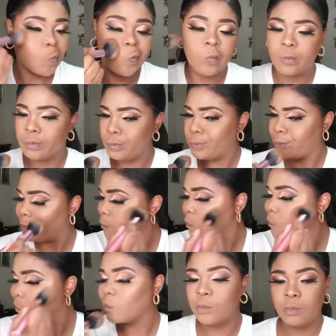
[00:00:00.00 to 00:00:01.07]
you know, when
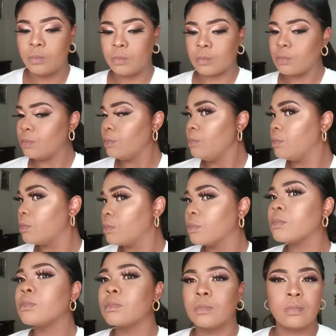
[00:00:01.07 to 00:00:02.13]
it's a little
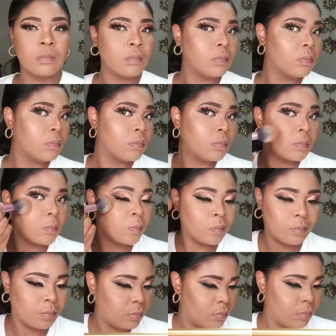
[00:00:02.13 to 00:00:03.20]
bit more than how you
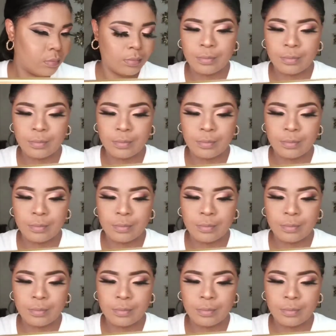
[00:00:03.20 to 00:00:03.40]
want it,